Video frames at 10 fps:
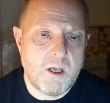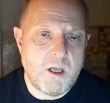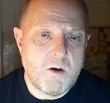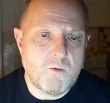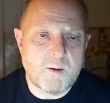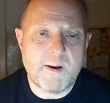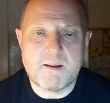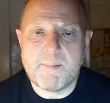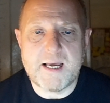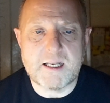What about the
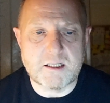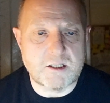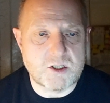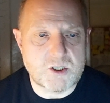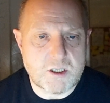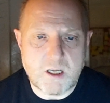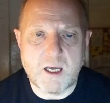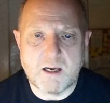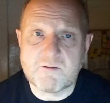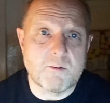patterns
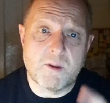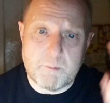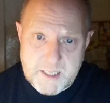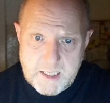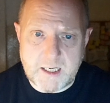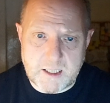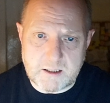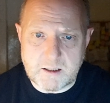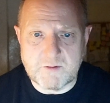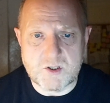from the beginning
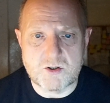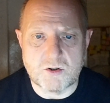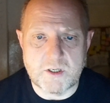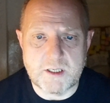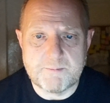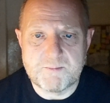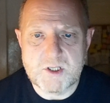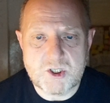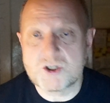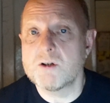of the story?
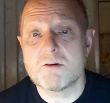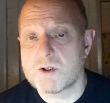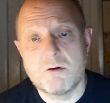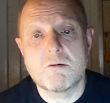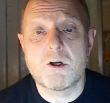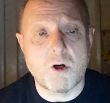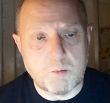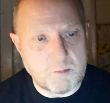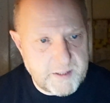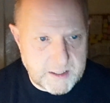Students who gobble
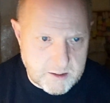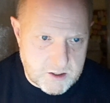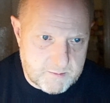pills.